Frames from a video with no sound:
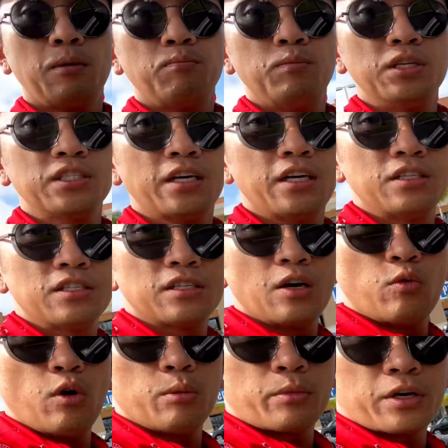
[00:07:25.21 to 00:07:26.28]
besides uh,
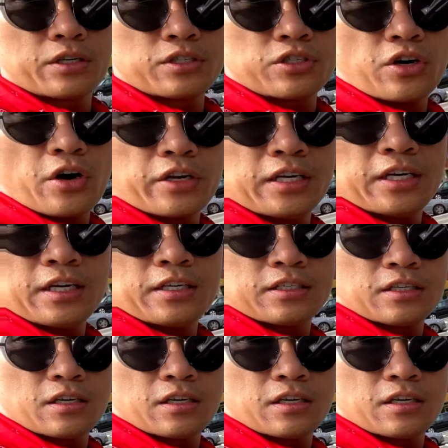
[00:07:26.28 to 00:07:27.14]
Walmart, Target,